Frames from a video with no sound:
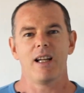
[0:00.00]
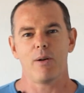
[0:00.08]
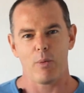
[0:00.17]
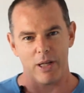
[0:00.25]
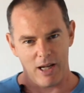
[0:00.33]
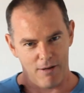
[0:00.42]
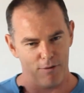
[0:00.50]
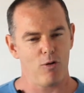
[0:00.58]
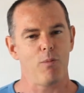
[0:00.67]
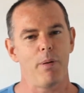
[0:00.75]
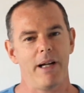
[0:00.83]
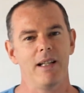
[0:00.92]

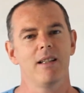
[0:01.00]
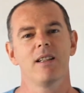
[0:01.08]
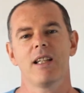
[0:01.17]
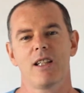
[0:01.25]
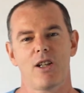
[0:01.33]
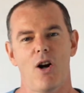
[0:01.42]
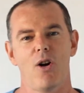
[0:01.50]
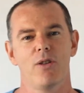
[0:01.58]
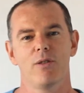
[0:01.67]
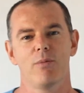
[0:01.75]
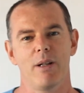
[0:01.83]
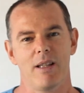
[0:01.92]
been
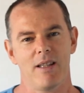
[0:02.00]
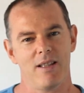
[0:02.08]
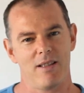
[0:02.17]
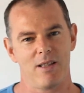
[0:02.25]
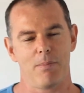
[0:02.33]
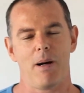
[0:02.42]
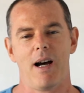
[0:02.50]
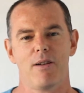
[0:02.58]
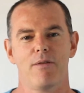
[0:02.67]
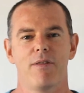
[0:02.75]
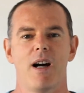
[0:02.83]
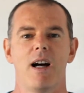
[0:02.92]
encoded with. This is part
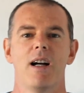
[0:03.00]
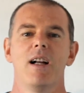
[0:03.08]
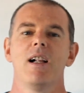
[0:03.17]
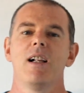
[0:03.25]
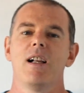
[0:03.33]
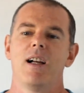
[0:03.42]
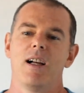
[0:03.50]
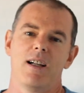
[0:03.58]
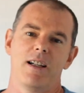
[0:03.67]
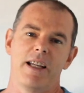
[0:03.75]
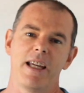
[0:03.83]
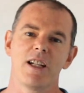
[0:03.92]
of our
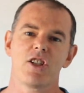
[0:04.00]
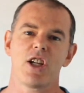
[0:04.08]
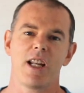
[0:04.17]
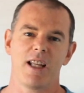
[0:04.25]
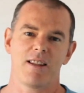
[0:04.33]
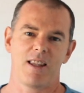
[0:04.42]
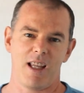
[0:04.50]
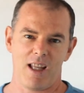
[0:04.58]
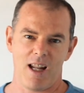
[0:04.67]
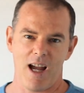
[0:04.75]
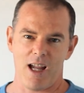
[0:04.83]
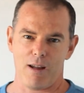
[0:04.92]
energetic
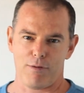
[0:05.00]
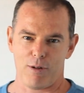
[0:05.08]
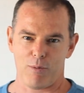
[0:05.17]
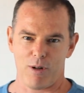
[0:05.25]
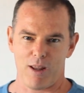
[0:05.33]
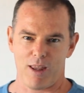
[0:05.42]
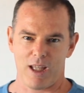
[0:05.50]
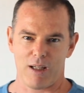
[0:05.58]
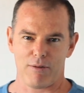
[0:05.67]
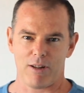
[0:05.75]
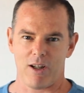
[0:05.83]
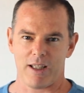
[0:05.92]
DNA, if you want to think
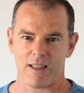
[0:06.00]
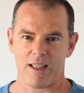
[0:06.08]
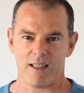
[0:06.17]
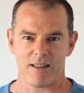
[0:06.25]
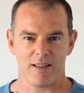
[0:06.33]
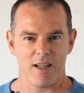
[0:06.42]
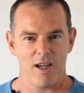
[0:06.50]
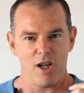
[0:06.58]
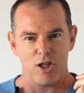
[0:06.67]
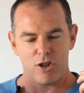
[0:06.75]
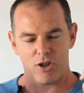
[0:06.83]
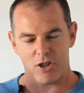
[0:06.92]
of it like this.
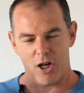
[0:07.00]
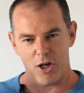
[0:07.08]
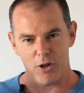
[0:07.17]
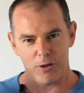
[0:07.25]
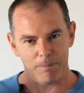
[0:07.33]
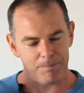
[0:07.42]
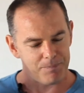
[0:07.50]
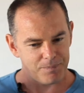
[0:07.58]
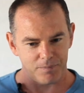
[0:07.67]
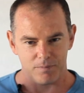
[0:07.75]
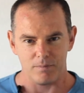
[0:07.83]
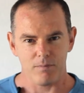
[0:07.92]
So
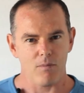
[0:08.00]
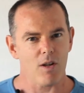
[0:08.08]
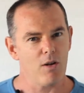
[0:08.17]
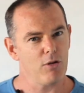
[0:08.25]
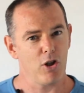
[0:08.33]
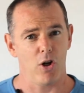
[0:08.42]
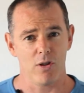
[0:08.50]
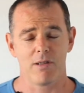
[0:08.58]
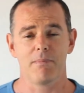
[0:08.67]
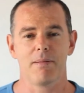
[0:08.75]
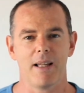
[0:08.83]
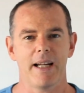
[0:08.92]

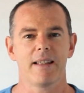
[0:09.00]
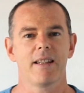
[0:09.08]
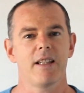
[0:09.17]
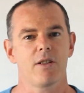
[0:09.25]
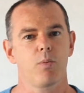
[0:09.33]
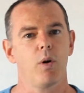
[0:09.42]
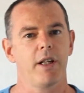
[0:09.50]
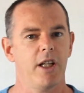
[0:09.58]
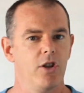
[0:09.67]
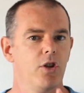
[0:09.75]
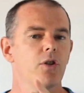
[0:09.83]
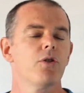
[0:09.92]
contemplate this. What
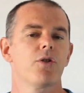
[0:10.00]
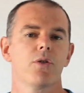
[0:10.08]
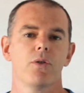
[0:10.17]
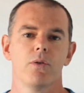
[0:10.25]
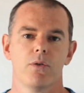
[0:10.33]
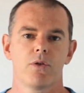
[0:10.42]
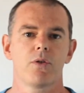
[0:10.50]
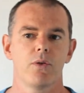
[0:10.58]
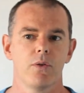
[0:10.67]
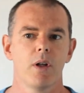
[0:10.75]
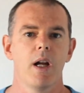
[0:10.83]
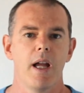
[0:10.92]
can you do
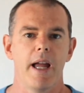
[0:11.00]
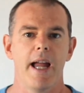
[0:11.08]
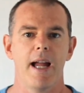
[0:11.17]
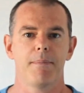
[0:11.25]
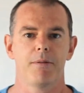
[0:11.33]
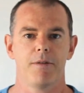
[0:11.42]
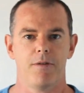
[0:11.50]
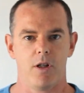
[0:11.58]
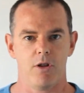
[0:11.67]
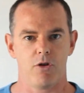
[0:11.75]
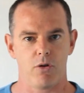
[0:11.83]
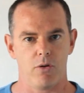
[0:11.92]
to
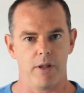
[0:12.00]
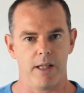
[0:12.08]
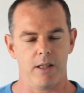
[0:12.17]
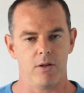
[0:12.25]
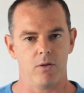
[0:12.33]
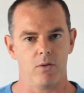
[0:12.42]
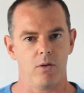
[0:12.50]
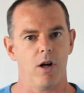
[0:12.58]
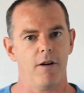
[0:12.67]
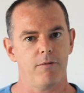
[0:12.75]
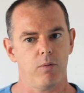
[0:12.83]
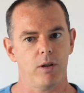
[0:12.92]
amplify joy in your
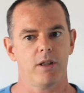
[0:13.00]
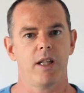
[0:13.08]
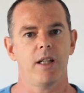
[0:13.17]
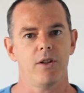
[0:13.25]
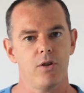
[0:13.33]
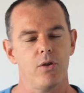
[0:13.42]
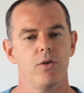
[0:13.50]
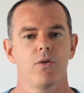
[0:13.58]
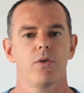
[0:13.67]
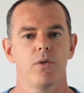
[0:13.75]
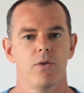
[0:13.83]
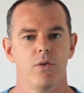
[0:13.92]
life? What can you
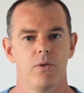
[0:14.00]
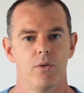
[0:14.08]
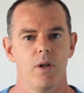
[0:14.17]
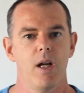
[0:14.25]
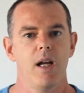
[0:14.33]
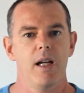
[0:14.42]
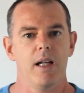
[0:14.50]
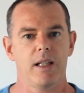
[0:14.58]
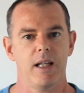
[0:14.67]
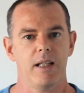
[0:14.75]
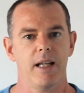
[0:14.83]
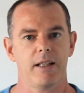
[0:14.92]
do to
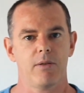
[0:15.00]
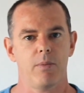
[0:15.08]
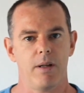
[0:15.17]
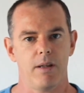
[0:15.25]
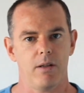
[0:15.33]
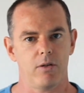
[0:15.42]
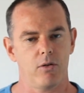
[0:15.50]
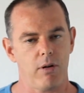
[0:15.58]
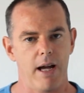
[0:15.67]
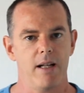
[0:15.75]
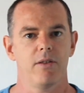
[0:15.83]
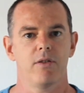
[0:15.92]
connect with a
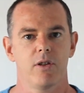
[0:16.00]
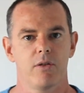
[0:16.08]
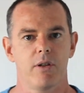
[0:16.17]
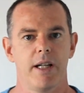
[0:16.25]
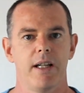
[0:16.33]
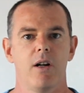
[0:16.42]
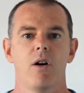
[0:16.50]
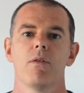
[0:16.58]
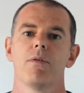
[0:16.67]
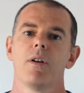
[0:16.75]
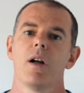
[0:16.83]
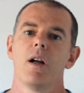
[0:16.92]
greater degree
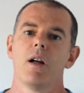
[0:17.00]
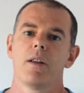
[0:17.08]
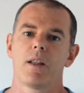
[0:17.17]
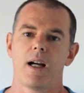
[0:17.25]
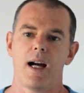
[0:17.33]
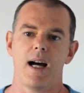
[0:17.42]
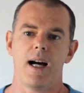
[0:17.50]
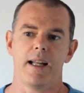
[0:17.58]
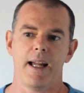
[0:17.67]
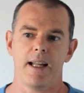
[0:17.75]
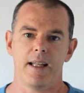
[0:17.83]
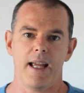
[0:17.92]
of the
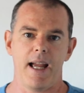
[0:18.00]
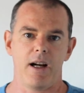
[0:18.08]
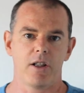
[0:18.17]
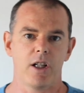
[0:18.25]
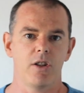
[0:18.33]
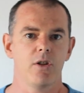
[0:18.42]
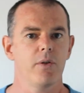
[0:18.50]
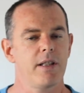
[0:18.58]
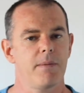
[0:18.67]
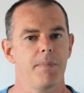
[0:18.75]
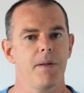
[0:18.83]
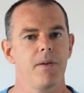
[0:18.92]
heart? And how can you
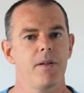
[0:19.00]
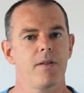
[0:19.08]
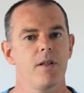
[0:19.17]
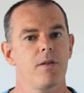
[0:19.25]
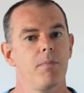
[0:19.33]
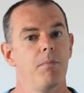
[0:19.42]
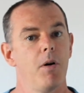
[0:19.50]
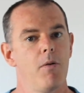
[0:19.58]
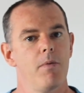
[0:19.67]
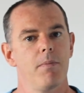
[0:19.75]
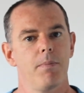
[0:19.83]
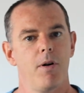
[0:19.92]
experience this
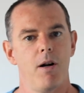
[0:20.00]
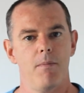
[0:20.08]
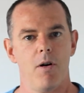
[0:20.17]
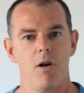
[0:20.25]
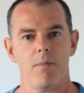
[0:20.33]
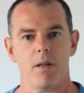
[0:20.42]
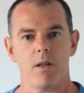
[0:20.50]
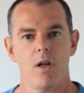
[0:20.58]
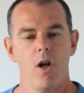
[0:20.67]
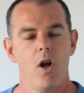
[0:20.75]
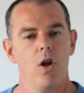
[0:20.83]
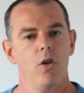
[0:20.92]
moment by moment,
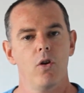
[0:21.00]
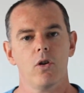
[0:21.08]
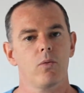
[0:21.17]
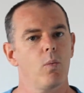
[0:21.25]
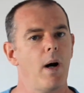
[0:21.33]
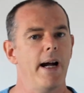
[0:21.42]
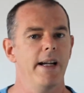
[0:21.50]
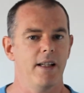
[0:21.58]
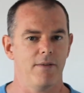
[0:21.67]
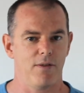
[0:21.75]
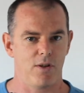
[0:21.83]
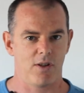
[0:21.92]
not
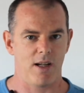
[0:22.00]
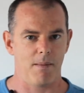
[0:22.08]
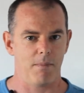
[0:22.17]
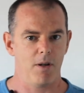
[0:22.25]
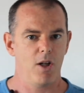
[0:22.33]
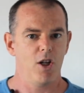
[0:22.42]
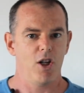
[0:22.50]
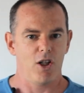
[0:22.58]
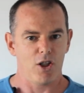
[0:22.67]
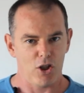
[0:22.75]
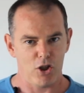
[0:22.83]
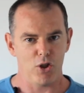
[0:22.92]
waiting for some
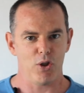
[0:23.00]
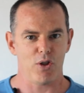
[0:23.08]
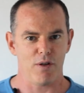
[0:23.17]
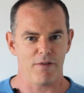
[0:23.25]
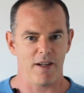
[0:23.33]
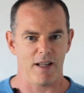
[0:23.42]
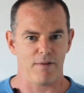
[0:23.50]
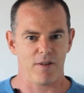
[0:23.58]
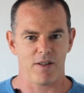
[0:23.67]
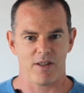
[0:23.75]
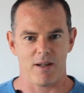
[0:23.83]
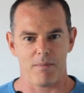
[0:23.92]
huge event,
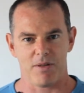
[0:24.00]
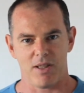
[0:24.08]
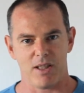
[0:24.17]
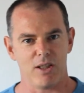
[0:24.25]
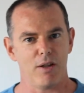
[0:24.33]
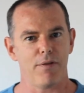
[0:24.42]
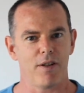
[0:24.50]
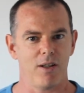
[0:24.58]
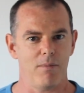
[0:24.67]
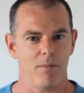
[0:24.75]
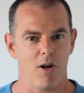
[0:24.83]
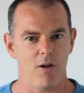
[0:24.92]
for some
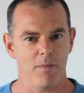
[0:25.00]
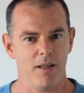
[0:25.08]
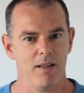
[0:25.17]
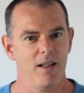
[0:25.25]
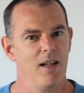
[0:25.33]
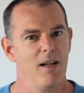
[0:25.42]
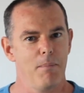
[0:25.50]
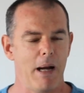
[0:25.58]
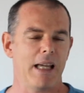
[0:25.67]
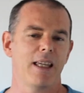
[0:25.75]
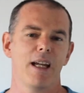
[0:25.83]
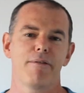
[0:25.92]
significant moment?
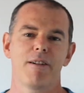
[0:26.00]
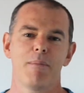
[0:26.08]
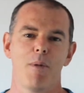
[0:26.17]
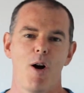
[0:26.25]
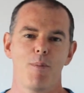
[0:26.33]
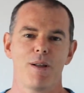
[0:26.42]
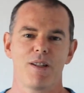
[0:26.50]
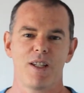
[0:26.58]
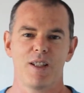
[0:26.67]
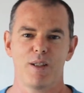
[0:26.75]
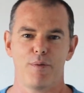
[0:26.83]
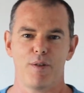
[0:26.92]
Make every moment
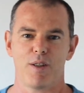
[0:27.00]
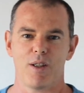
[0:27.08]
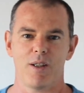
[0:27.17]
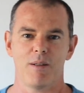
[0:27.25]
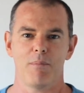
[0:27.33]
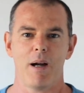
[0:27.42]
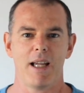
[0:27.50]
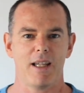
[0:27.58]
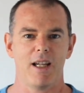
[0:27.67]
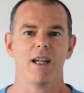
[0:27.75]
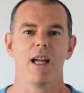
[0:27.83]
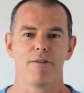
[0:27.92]
significant.
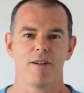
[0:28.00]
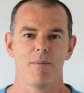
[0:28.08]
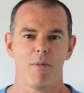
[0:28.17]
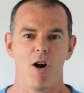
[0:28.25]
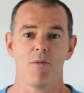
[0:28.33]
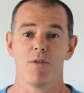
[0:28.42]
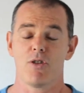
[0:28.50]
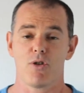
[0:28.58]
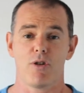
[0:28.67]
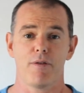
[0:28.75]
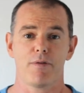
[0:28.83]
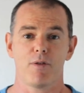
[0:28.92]
Make every moment
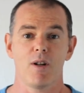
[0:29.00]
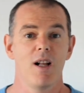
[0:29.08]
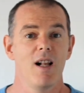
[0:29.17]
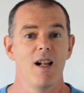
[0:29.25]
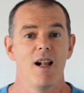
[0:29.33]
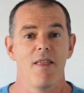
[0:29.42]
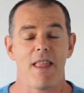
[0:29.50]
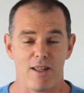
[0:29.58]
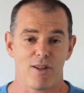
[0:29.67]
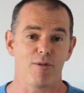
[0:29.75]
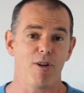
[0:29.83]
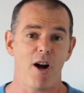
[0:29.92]
joyful.
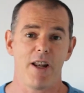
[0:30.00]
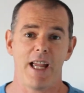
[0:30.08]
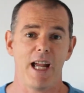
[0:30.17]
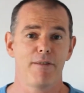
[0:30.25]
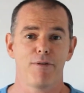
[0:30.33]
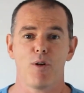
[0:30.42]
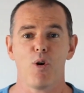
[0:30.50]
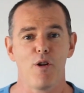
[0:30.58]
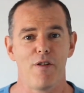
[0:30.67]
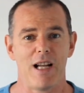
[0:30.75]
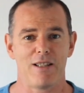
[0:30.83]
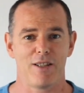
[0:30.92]
That's the road ahead for all
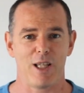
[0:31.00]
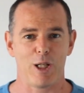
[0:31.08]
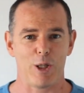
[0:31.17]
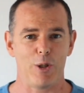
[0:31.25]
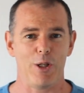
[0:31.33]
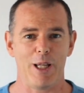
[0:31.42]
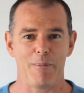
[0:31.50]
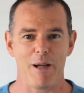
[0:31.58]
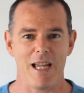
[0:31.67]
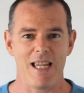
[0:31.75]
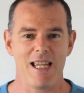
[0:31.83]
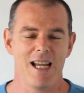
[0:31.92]
of us, including
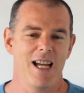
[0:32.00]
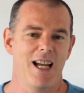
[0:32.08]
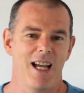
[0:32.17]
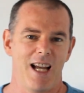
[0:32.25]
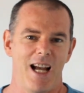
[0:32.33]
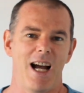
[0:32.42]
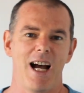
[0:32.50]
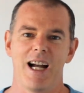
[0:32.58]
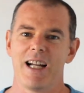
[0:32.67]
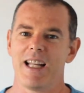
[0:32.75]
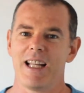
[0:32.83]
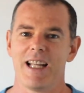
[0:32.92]
me.
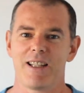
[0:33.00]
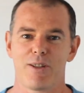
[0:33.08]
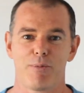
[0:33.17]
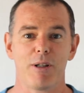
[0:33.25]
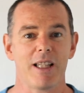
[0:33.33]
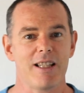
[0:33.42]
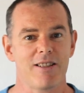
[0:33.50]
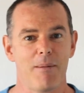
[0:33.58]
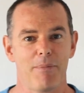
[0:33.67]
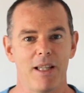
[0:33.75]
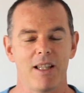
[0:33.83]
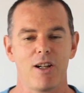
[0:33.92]
It's really
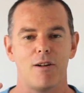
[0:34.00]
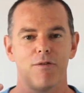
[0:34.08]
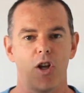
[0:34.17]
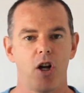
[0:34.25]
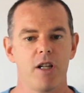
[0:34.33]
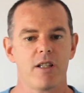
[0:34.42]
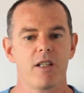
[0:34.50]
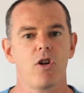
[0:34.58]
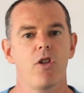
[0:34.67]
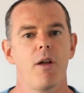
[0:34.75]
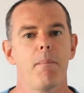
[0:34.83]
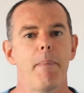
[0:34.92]
something that I've noticed is
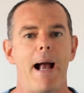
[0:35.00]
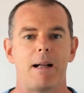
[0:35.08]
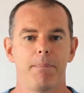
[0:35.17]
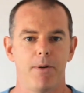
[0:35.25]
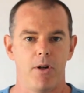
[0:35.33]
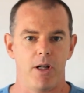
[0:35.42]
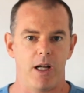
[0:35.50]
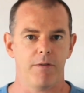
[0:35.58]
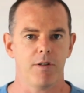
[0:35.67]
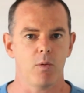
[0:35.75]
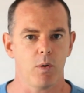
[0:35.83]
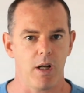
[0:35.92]
on the back burner,
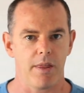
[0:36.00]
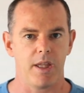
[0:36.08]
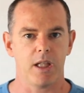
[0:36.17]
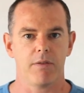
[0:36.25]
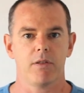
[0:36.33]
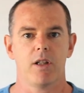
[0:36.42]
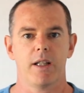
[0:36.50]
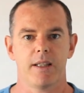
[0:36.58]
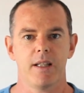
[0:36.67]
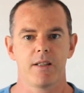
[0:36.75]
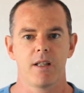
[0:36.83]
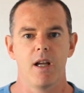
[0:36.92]
if you want to think of it like
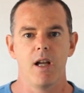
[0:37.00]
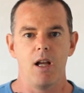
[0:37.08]
this.